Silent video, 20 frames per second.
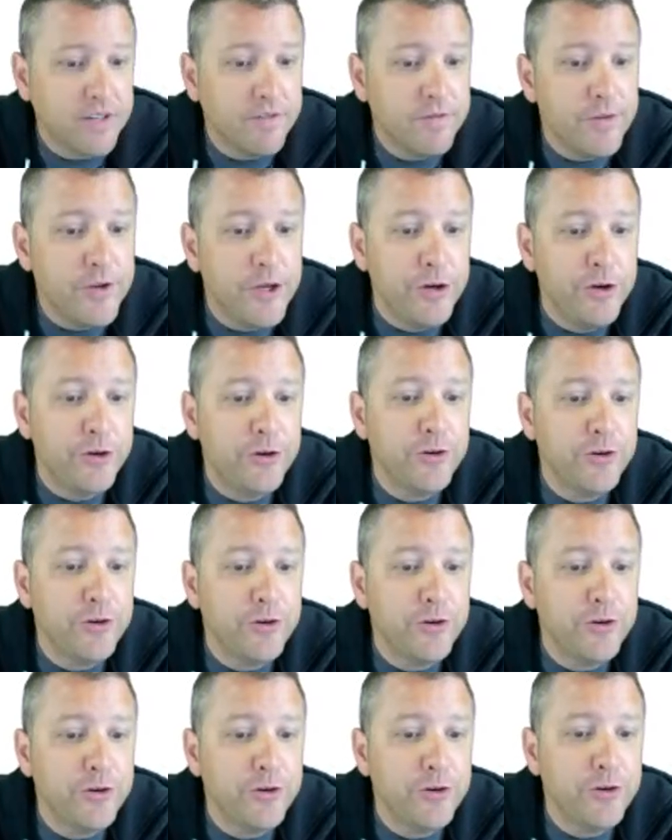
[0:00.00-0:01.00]
have used
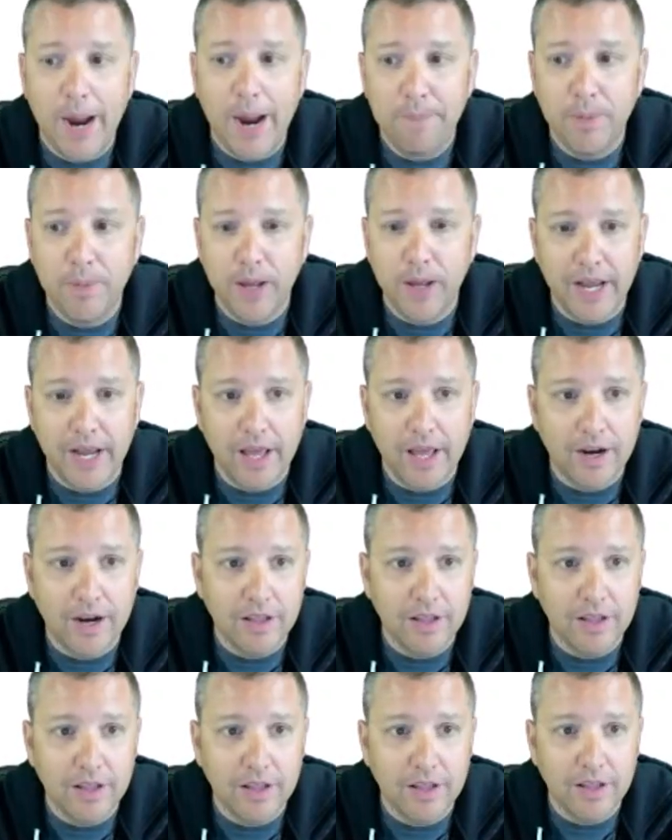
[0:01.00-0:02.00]
for pipeline
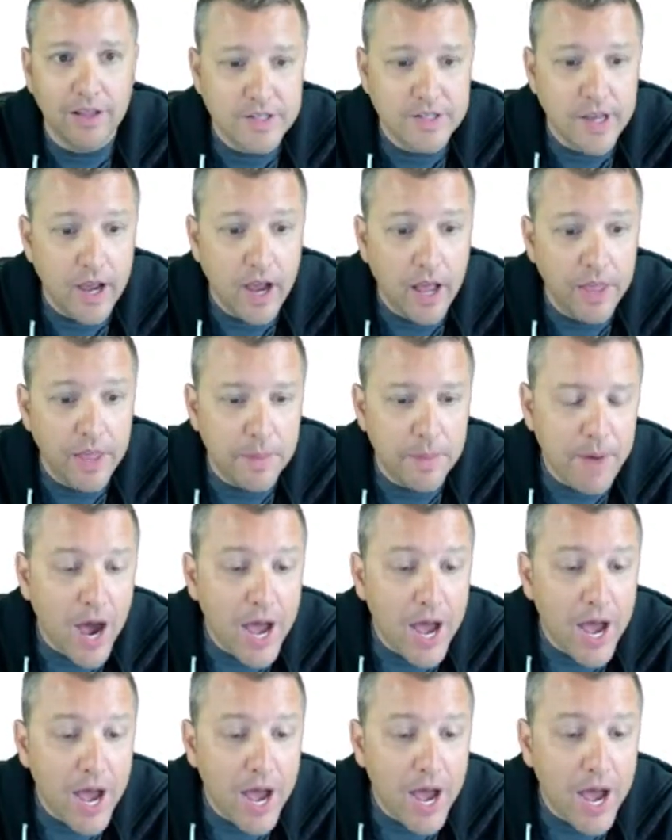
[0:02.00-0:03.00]
analytics. On the
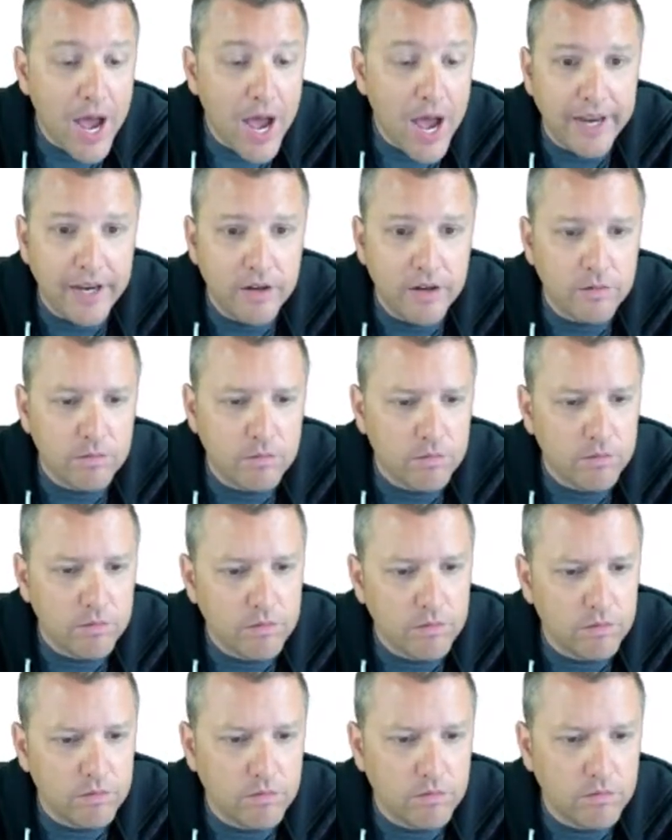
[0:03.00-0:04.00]
bottom right,
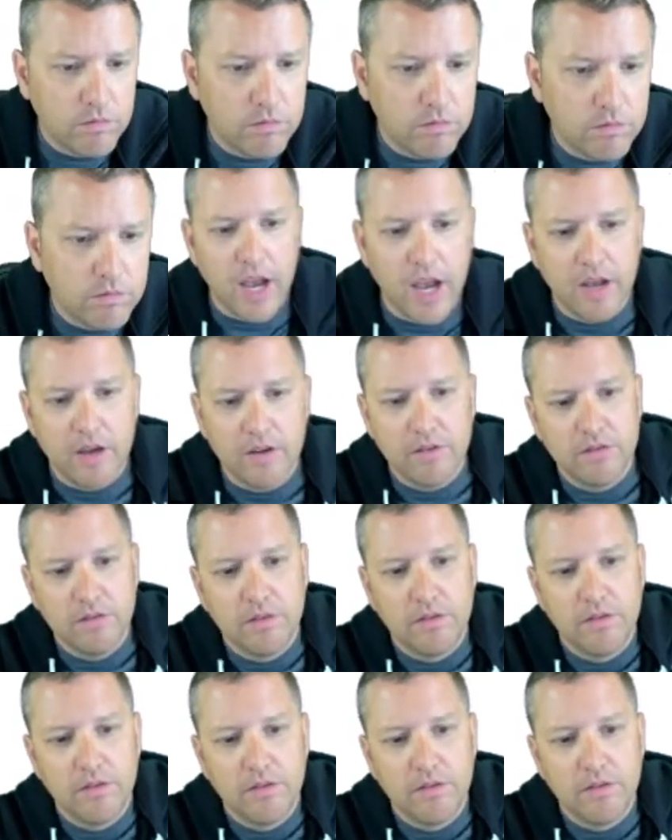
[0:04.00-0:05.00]
or is that
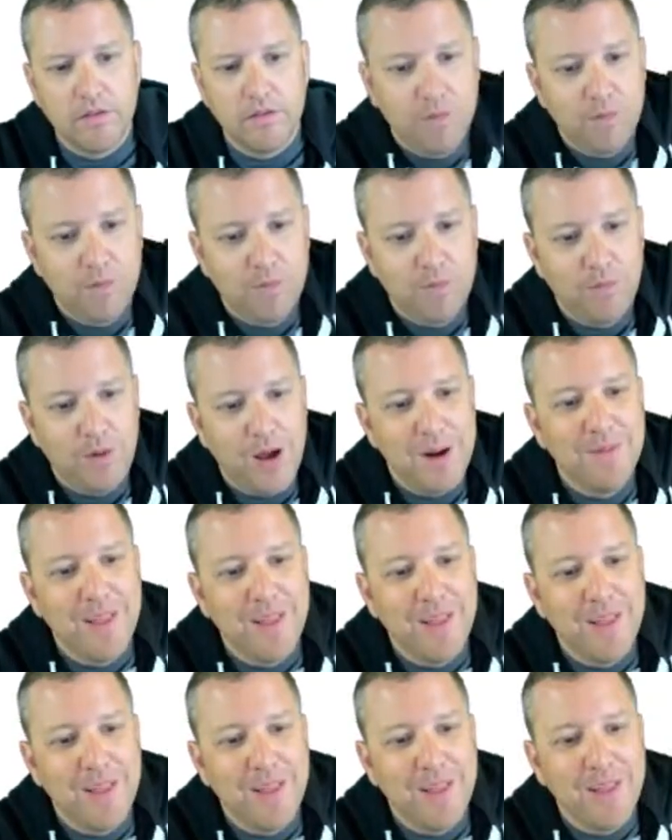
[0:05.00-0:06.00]
bottom
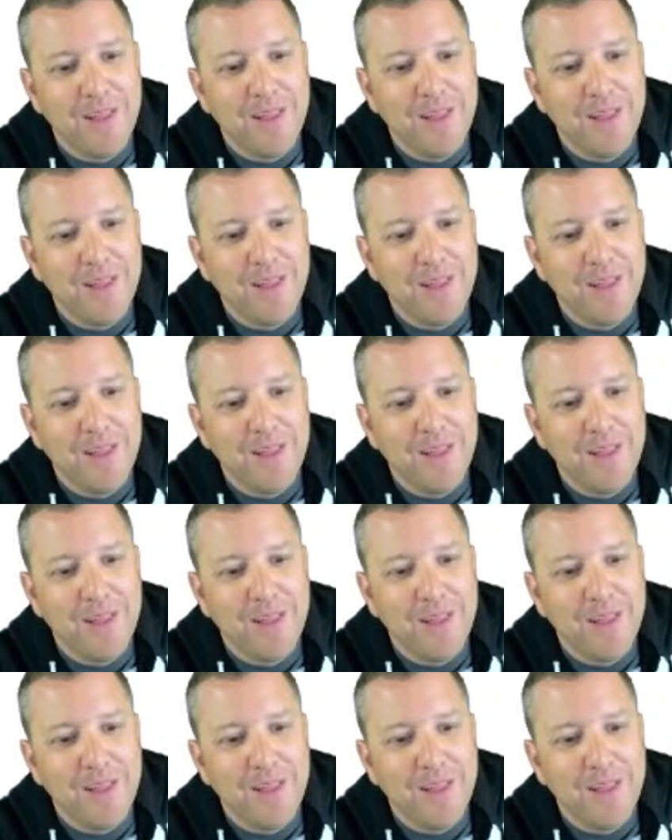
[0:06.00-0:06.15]
left,